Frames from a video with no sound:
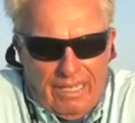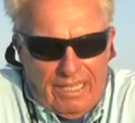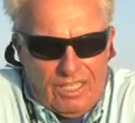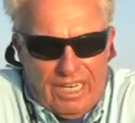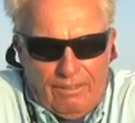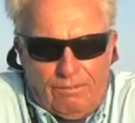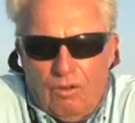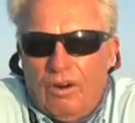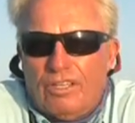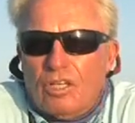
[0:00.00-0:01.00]
in South
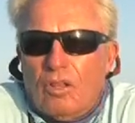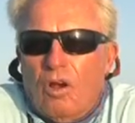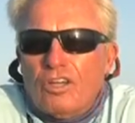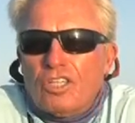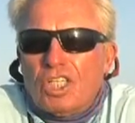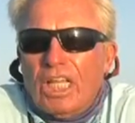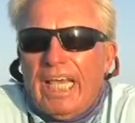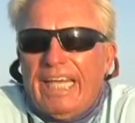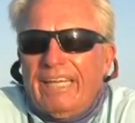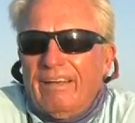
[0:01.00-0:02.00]
Florida, it's the largest
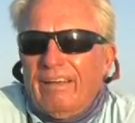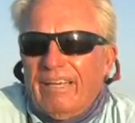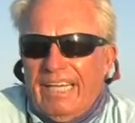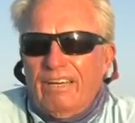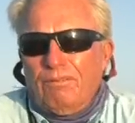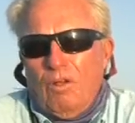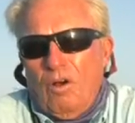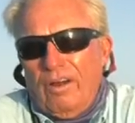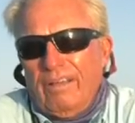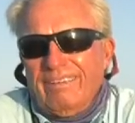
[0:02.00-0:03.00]
lake in
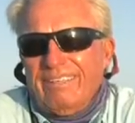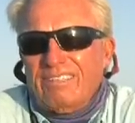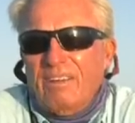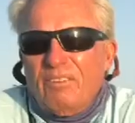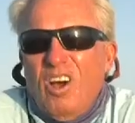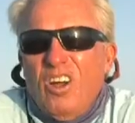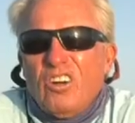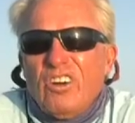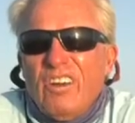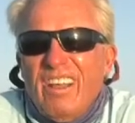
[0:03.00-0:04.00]
Florida,
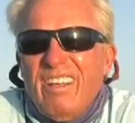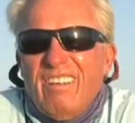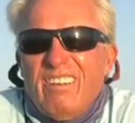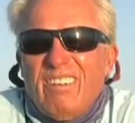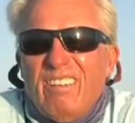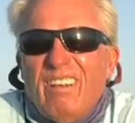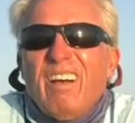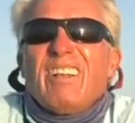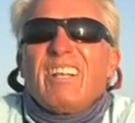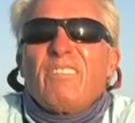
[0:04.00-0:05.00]

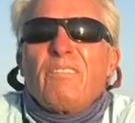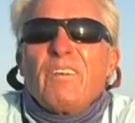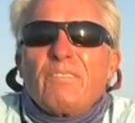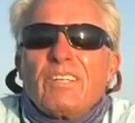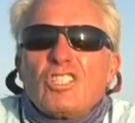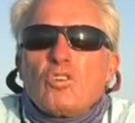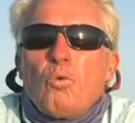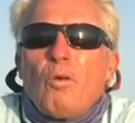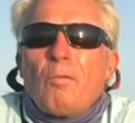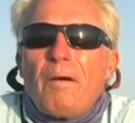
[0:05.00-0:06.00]
750
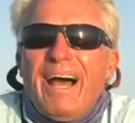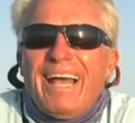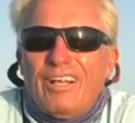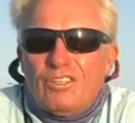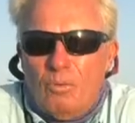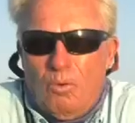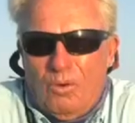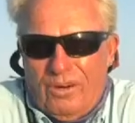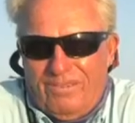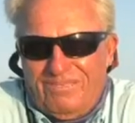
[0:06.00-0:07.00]
square miles of
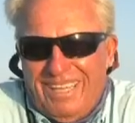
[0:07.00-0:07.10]
water.